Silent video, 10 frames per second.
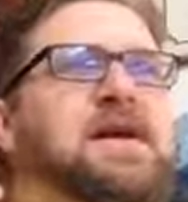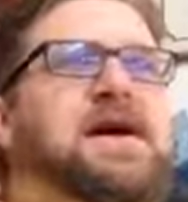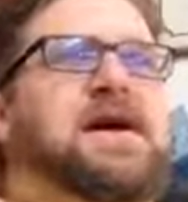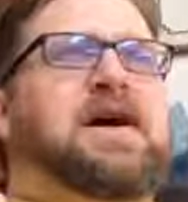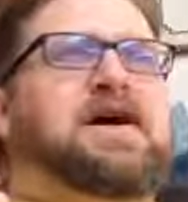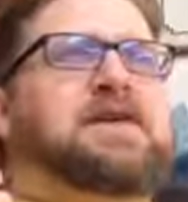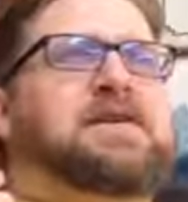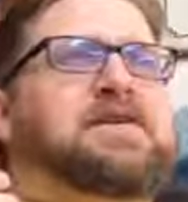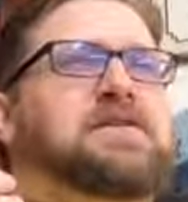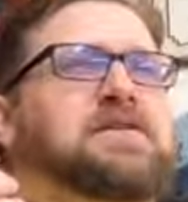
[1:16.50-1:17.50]
uh,
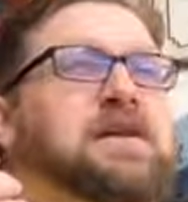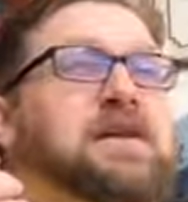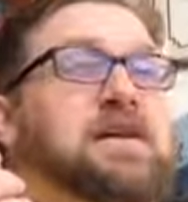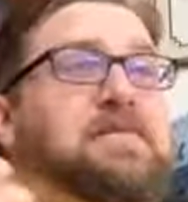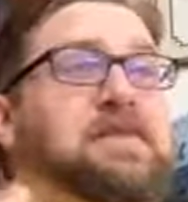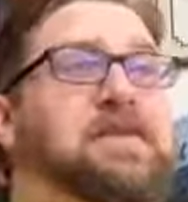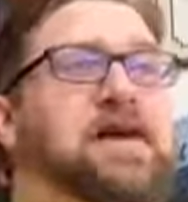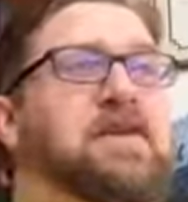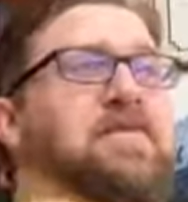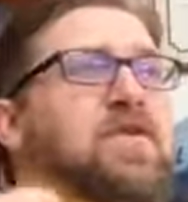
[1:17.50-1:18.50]
uh,
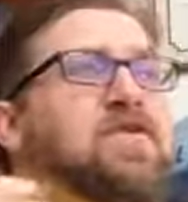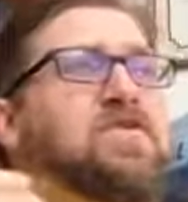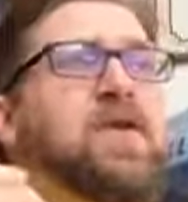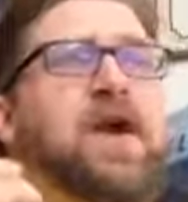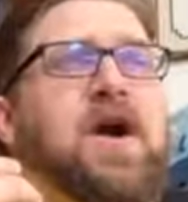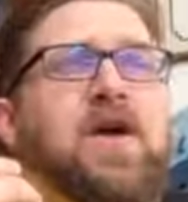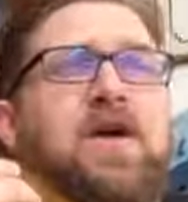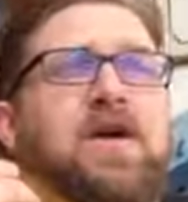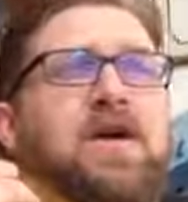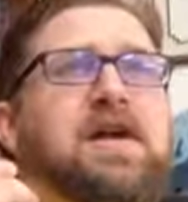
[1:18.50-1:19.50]
himself, who they
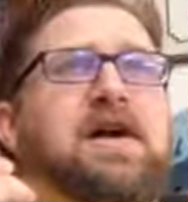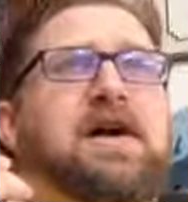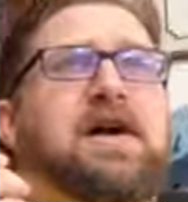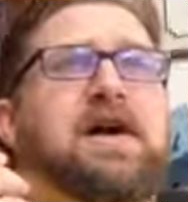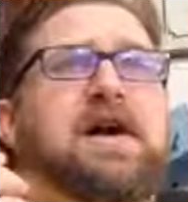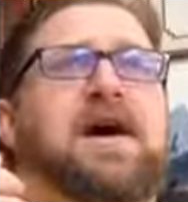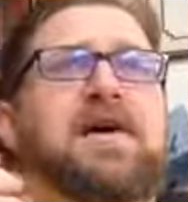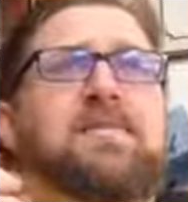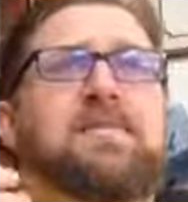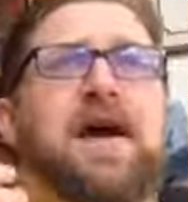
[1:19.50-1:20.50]
are
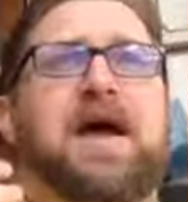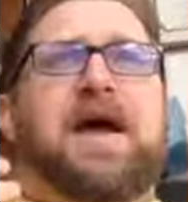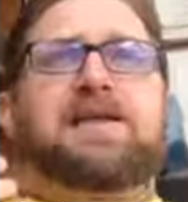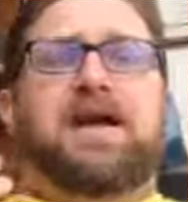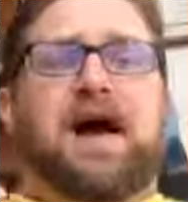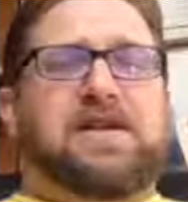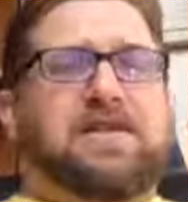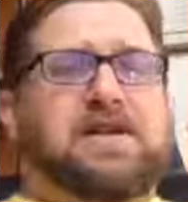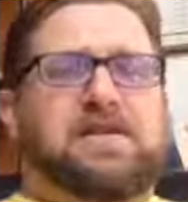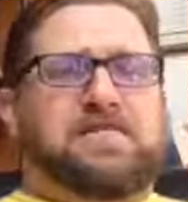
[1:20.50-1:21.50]
uh, um, as God
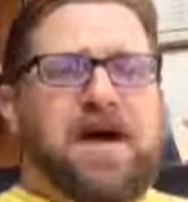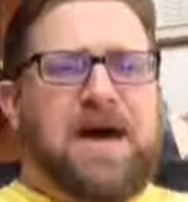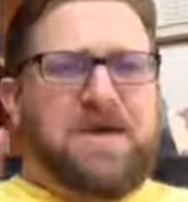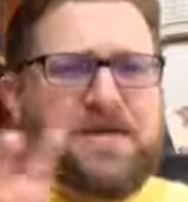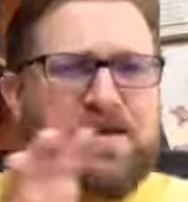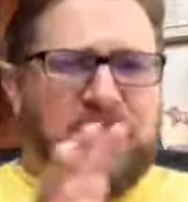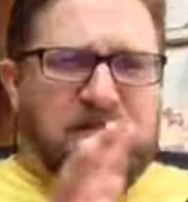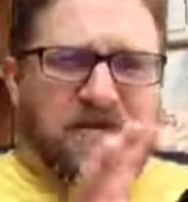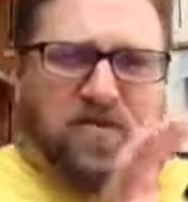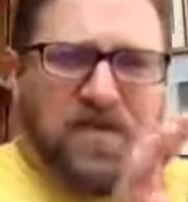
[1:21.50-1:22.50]
sees them, not as the,
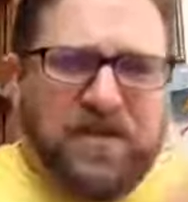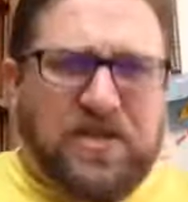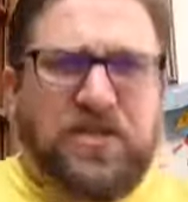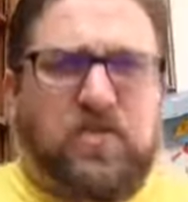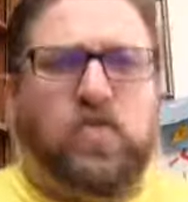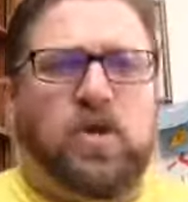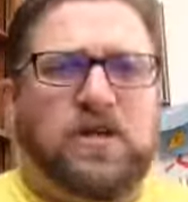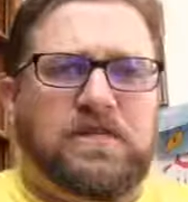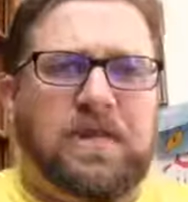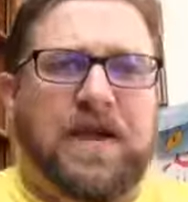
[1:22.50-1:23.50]
the religious
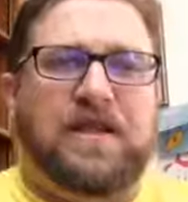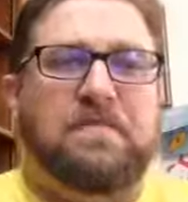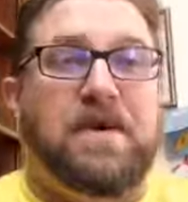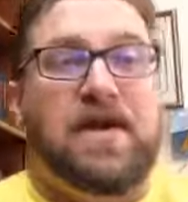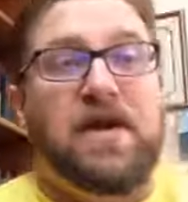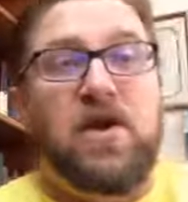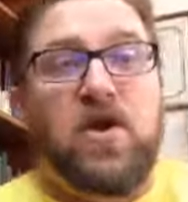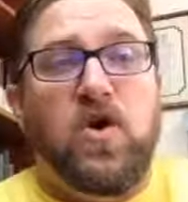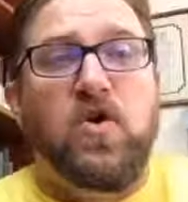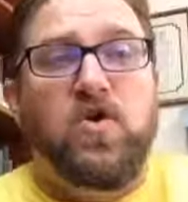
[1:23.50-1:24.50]
works made them, but
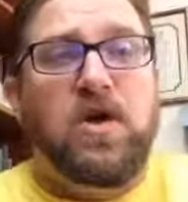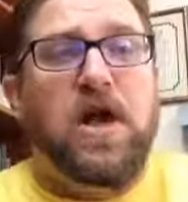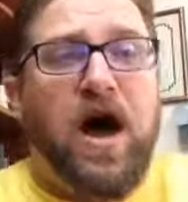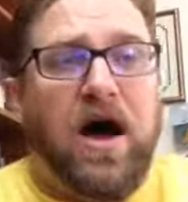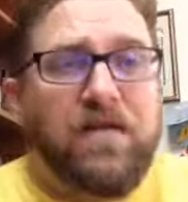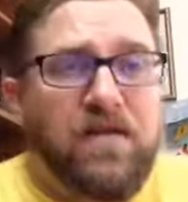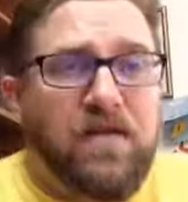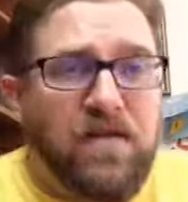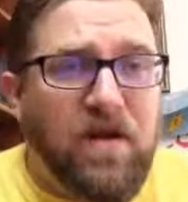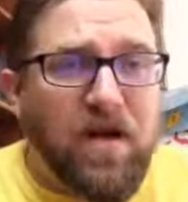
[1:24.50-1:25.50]
who God
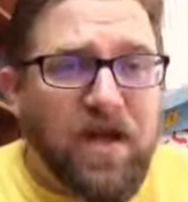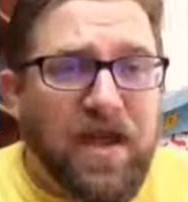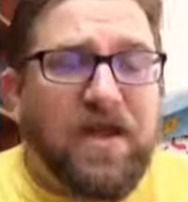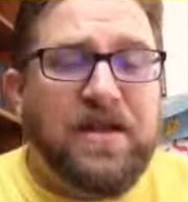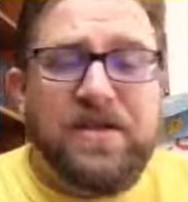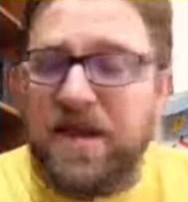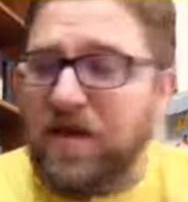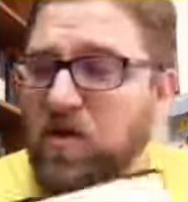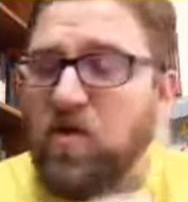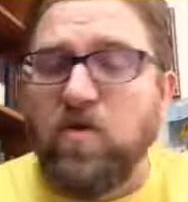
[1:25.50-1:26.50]
is
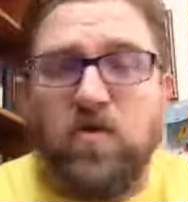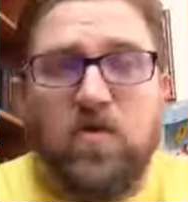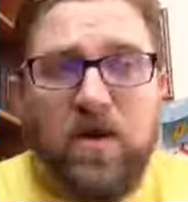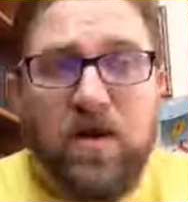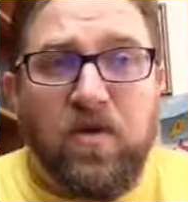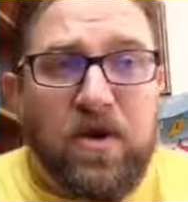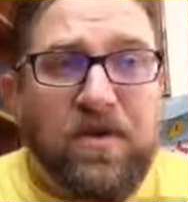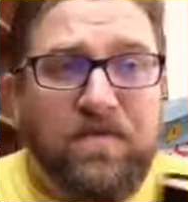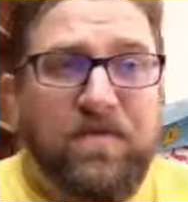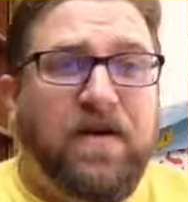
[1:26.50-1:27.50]
and who or what
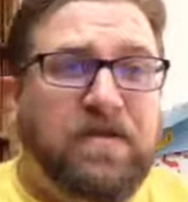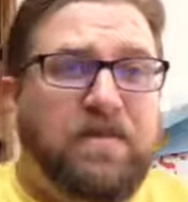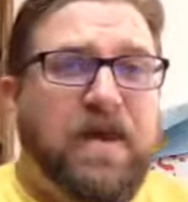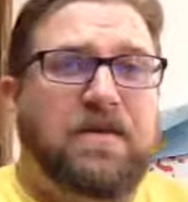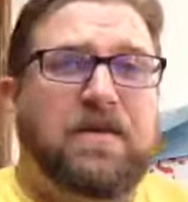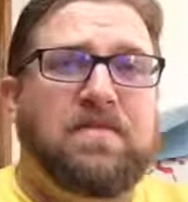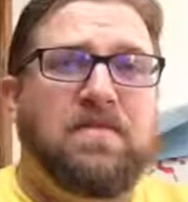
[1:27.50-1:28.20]
he felt about them